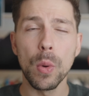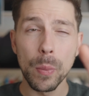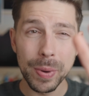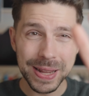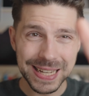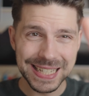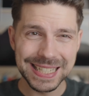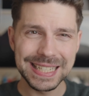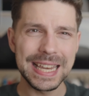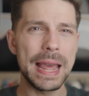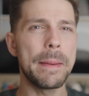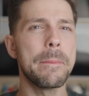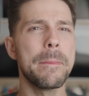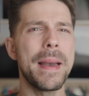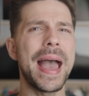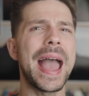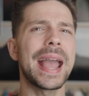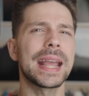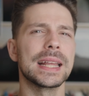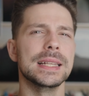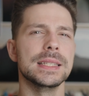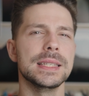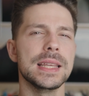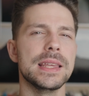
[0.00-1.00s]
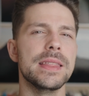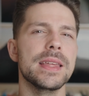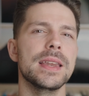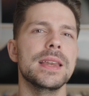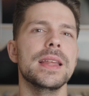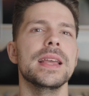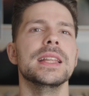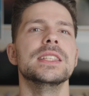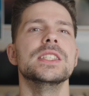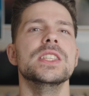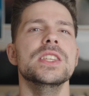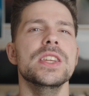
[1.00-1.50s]
when we step back and see that
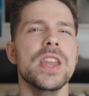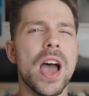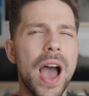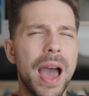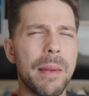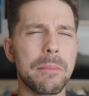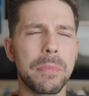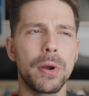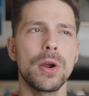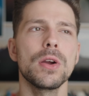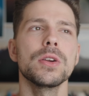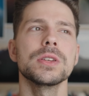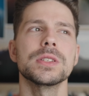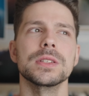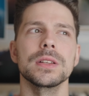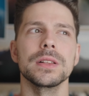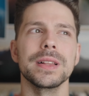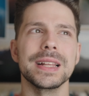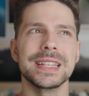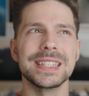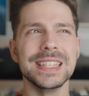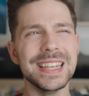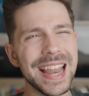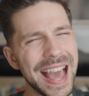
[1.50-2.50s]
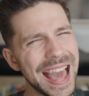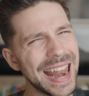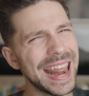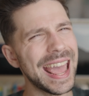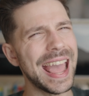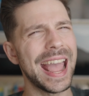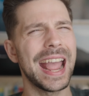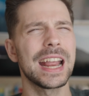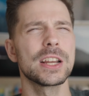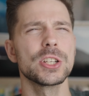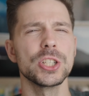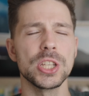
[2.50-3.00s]
it's not personal, it's not
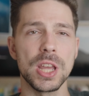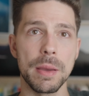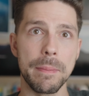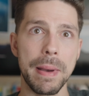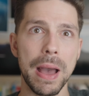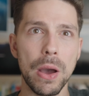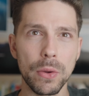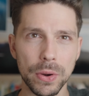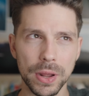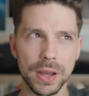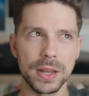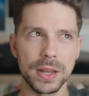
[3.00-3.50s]
actually about